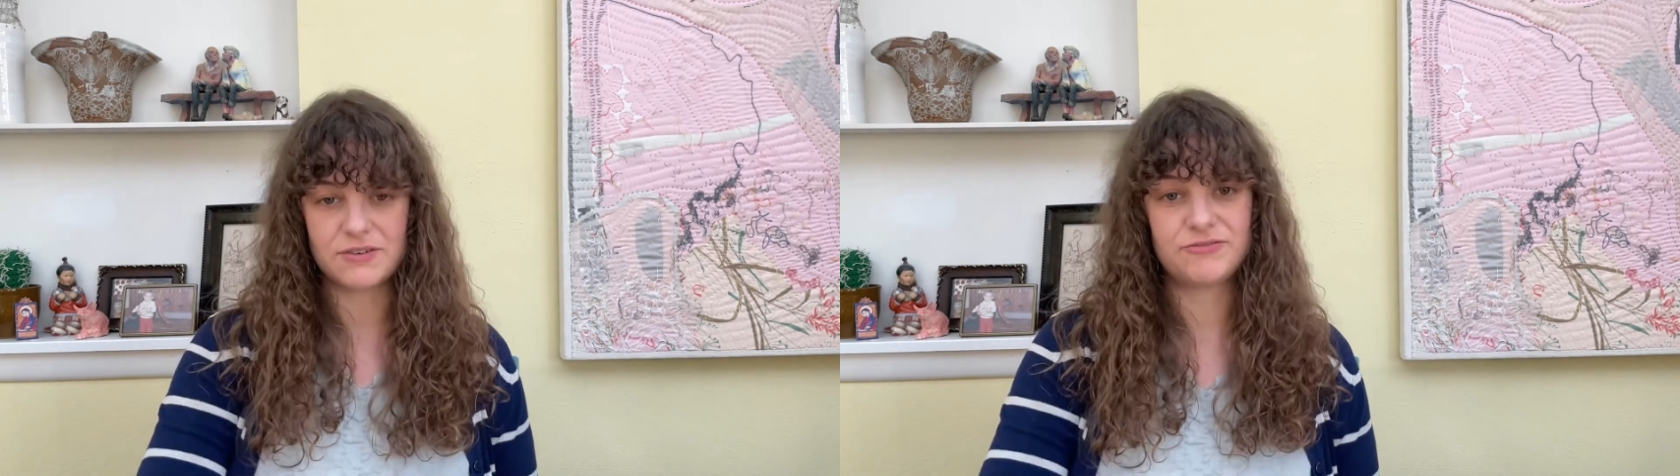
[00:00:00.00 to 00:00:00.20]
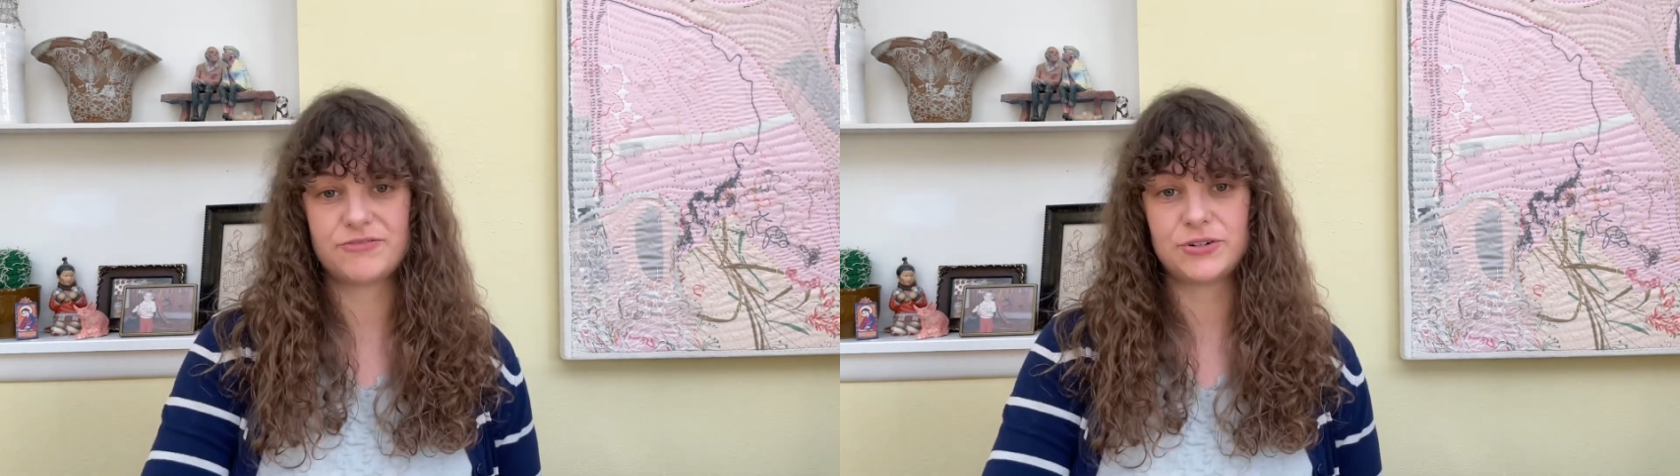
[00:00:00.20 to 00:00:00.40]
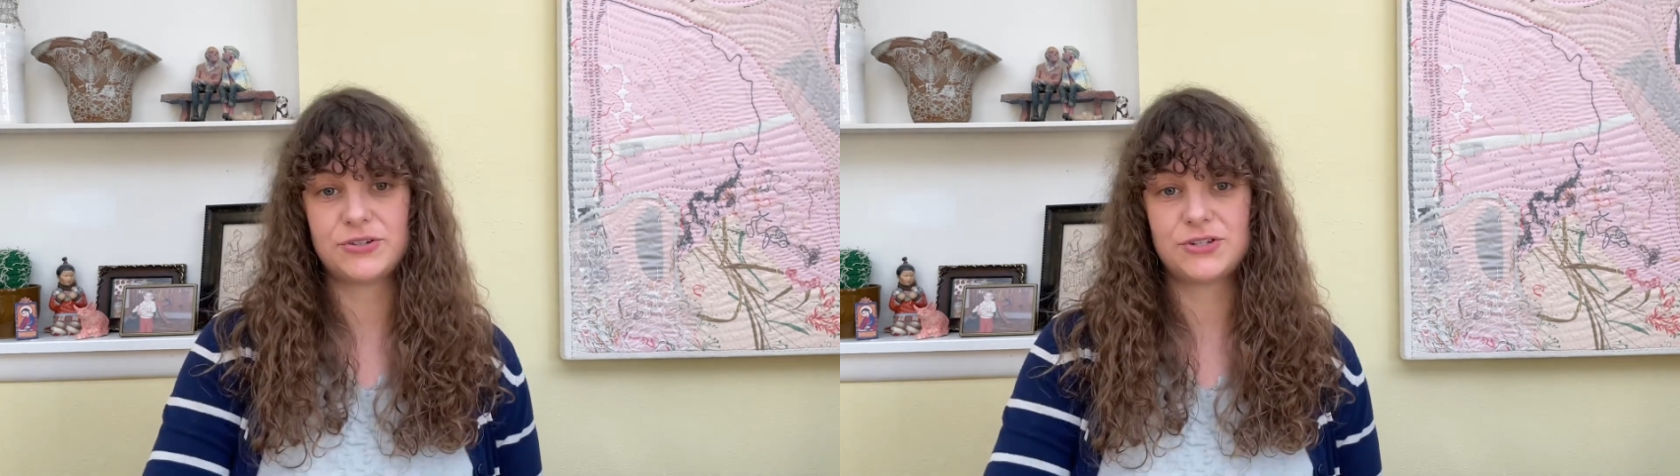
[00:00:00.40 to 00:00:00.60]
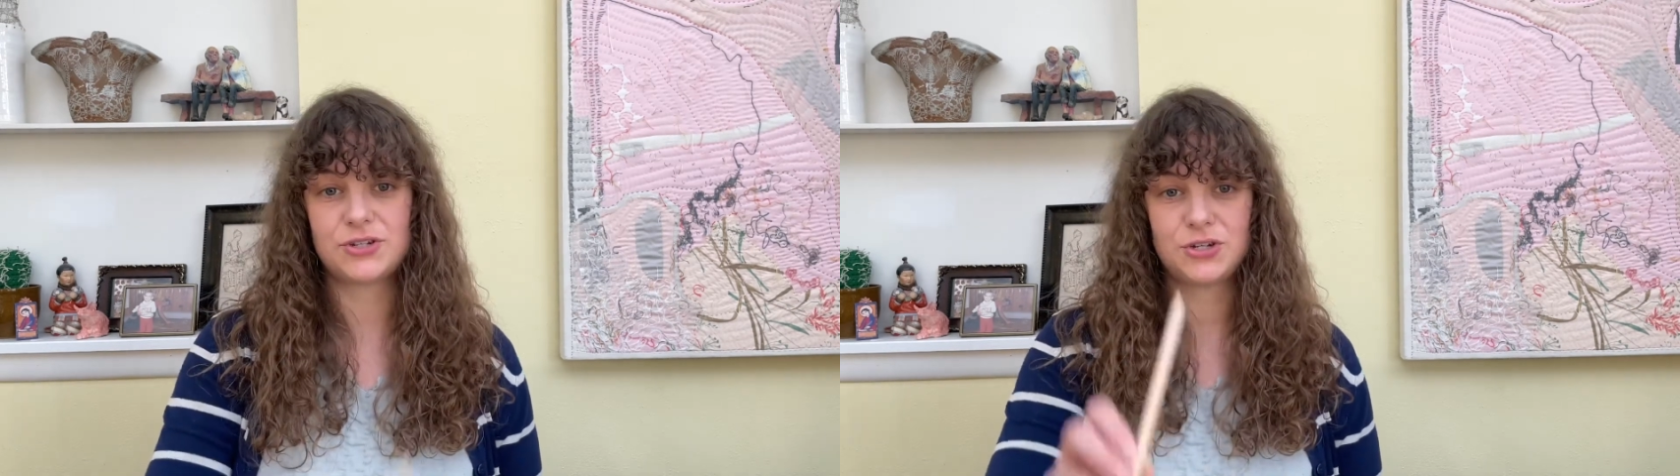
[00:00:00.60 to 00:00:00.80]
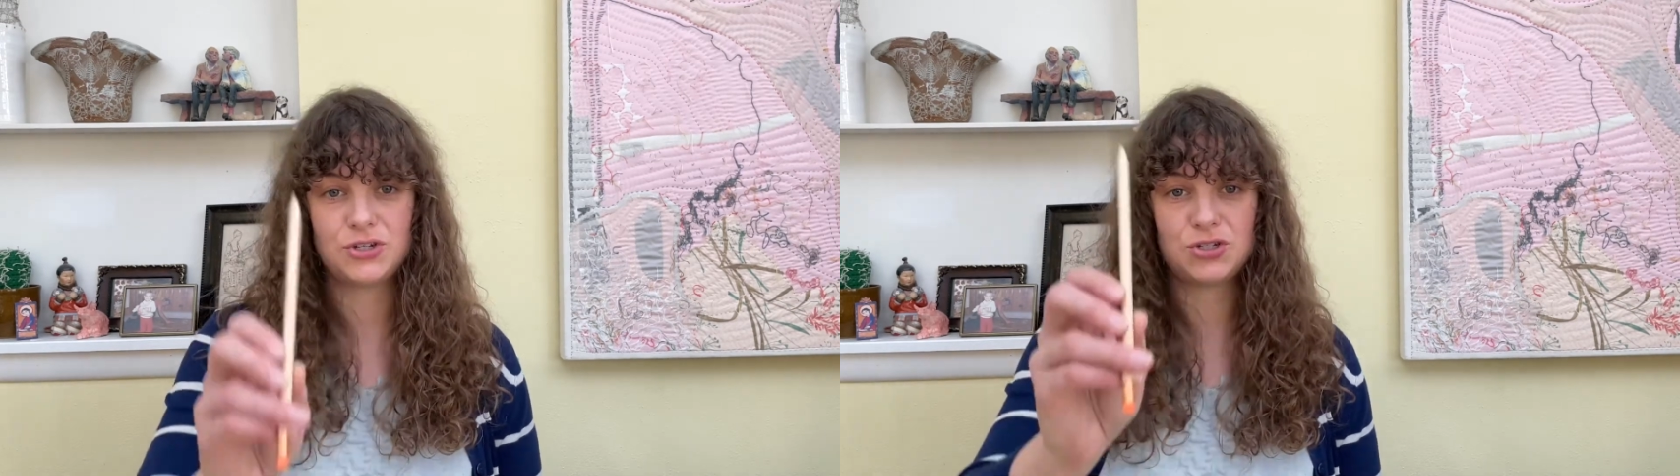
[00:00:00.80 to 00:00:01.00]
first
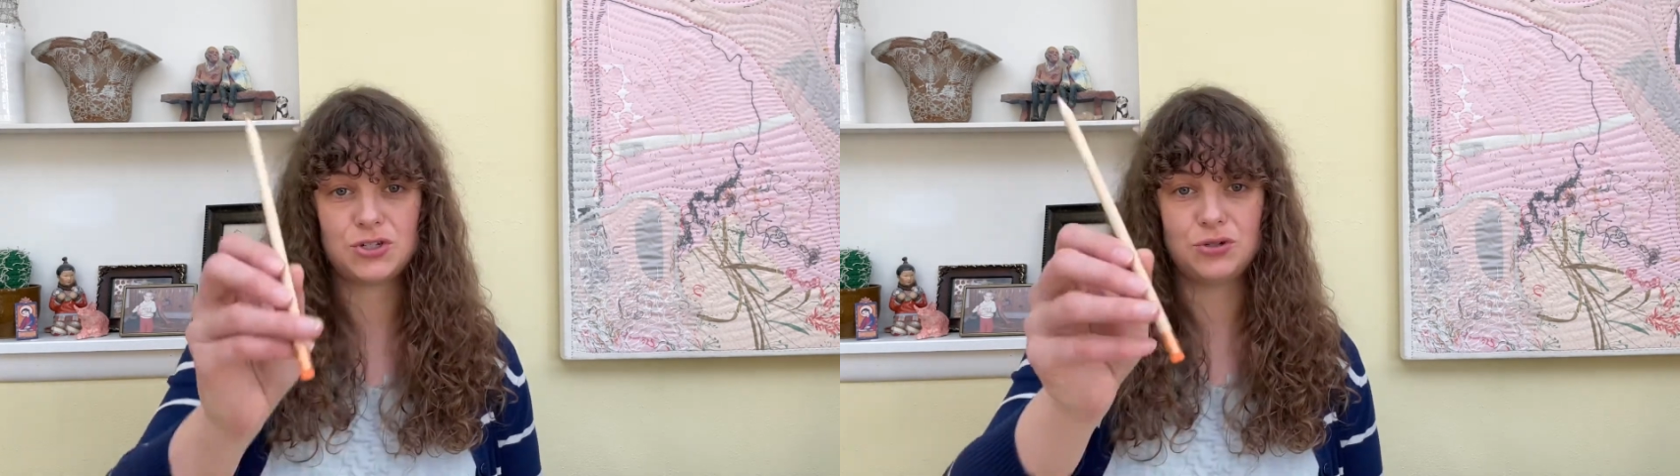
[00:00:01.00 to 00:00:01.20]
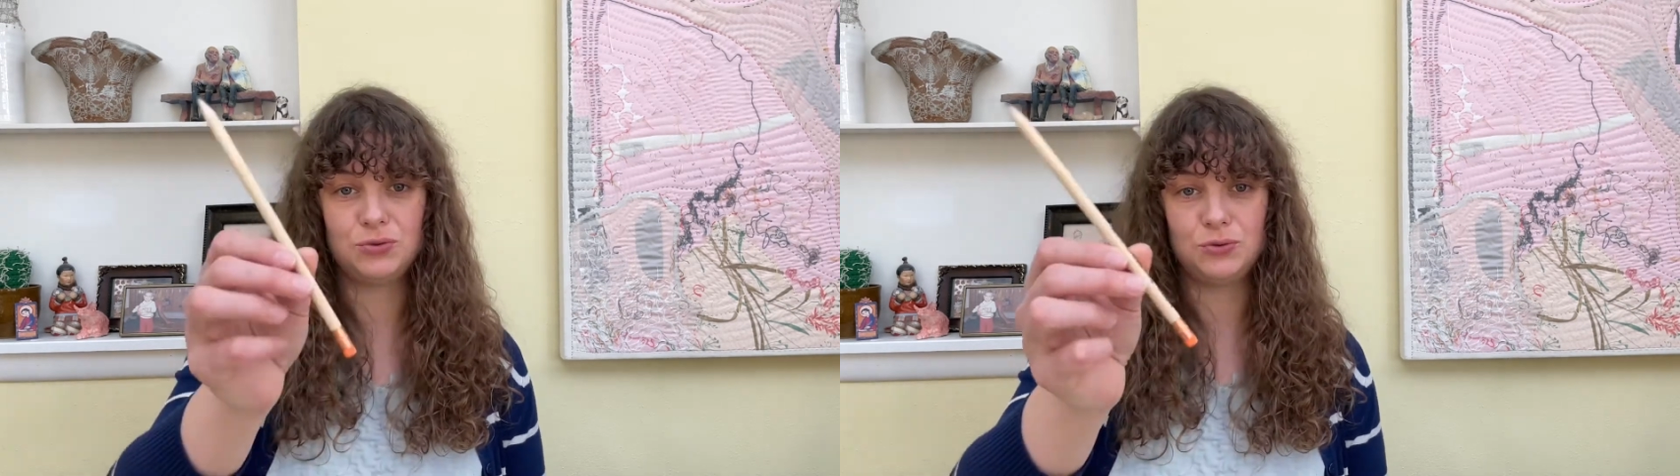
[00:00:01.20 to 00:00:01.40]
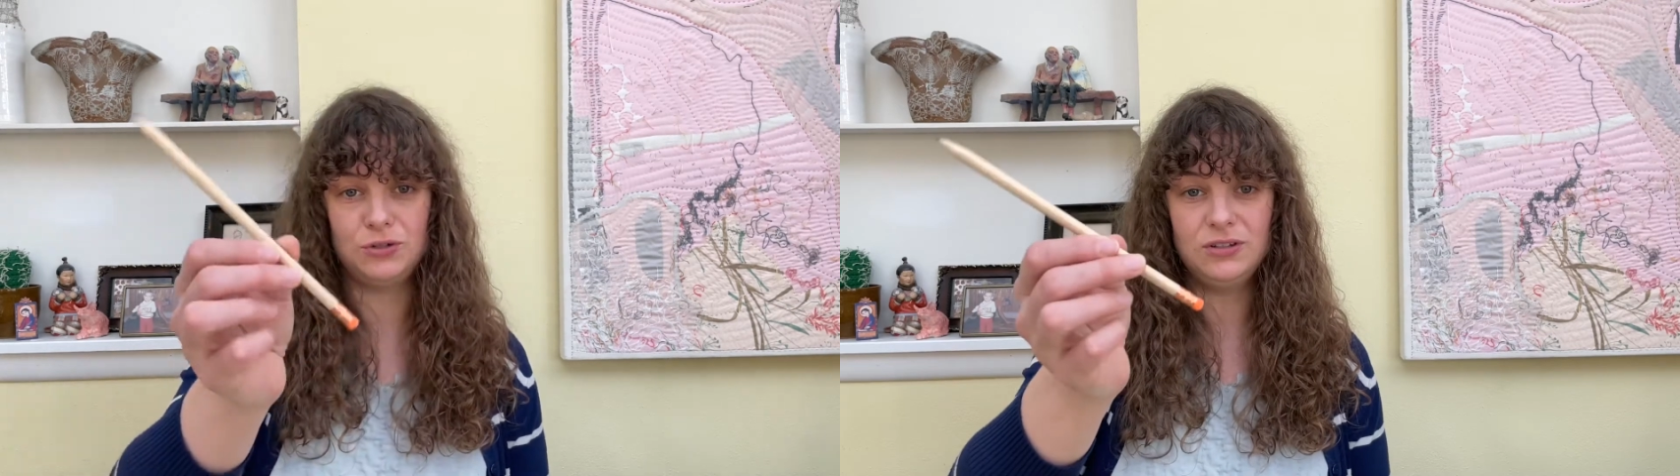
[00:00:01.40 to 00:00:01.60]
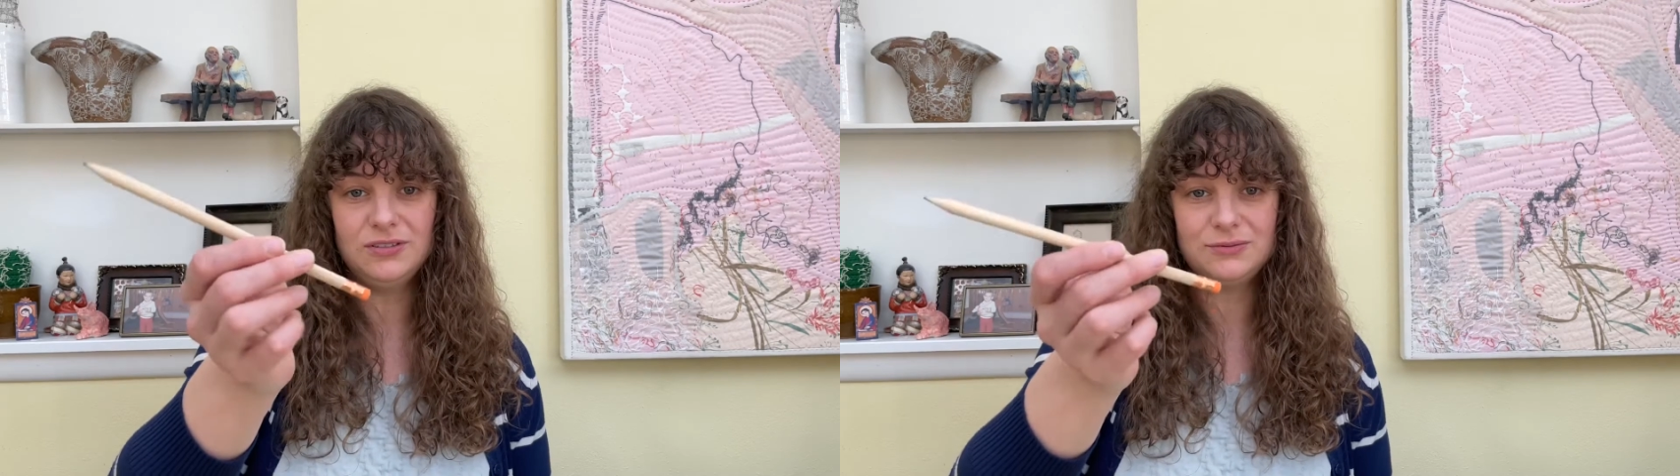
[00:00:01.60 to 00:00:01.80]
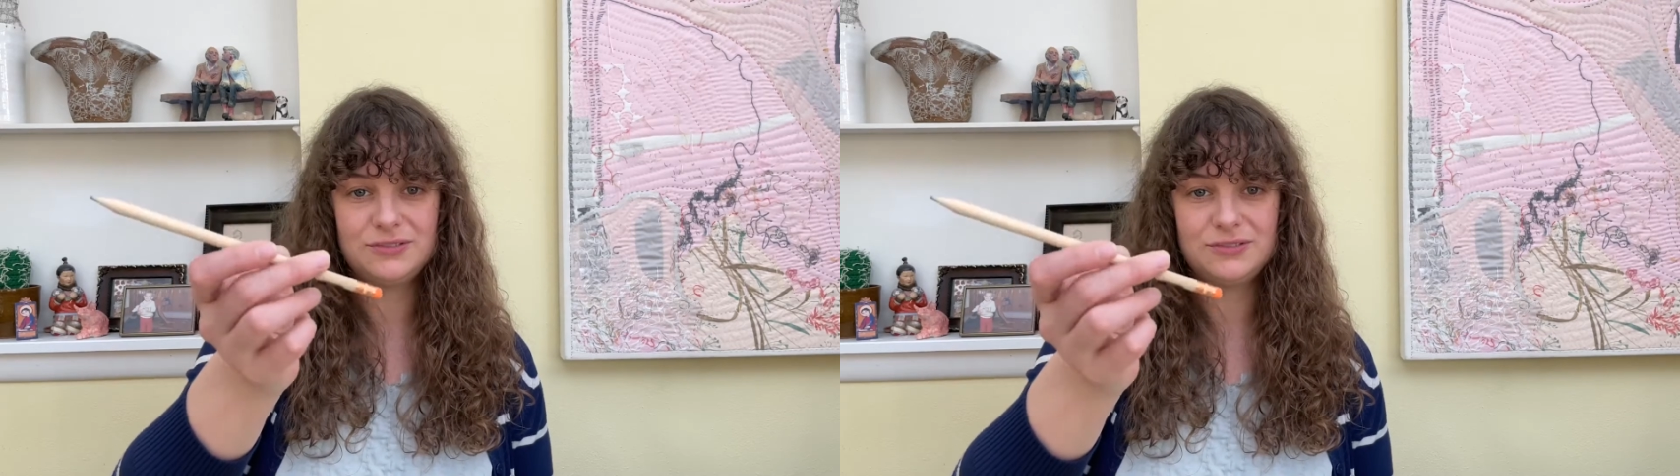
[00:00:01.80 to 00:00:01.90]
tool.